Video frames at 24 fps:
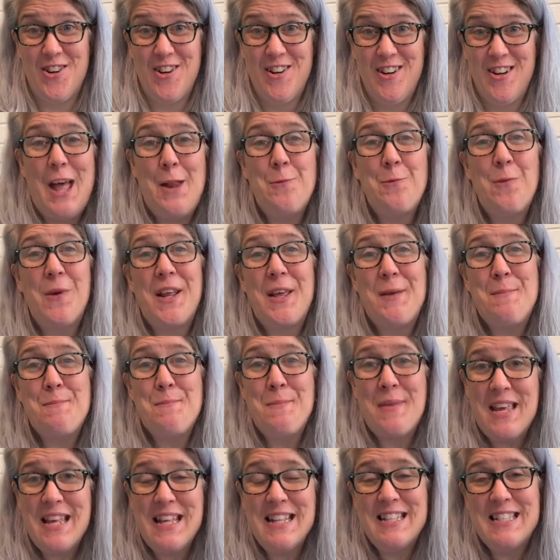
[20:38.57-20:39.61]
And what he
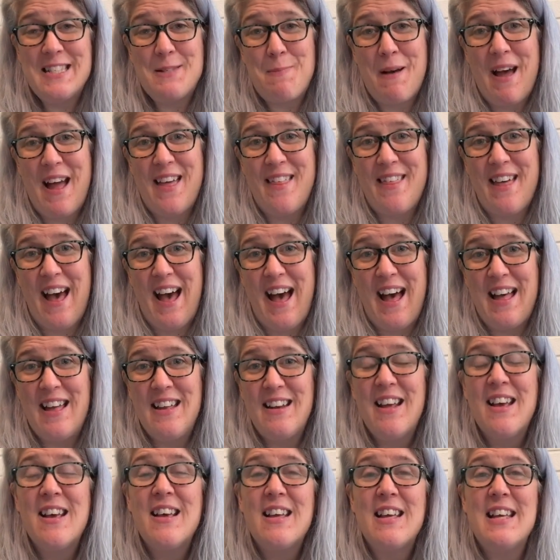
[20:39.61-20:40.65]
means by that
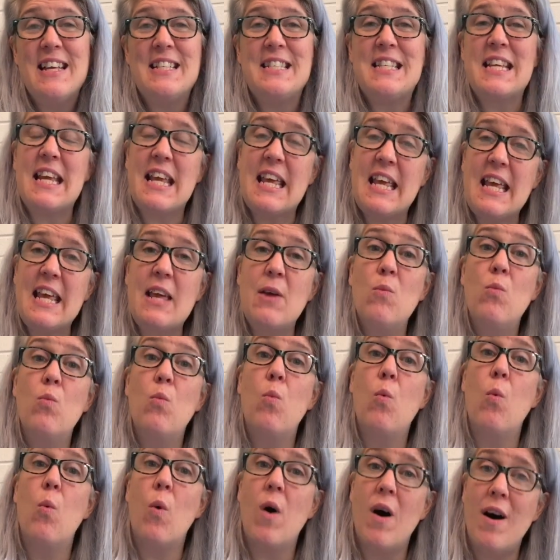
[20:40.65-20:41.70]
is he
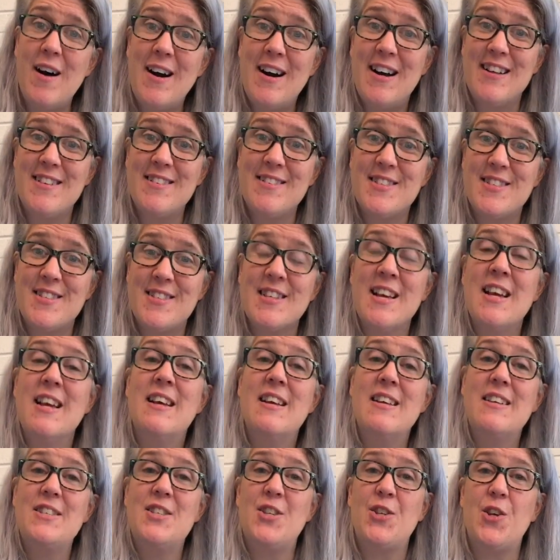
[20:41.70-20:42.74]
wants
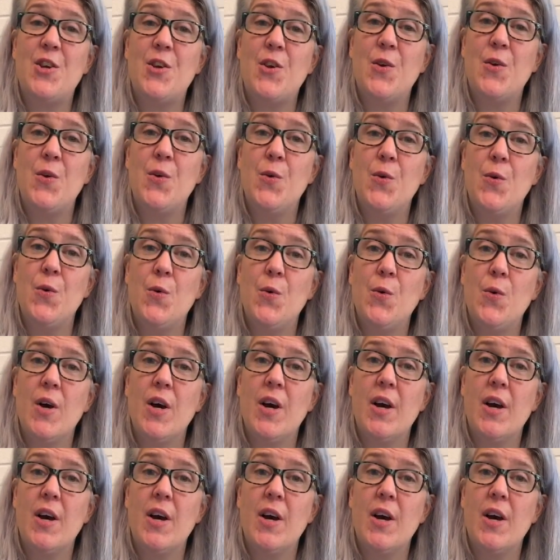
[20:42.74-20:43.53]
to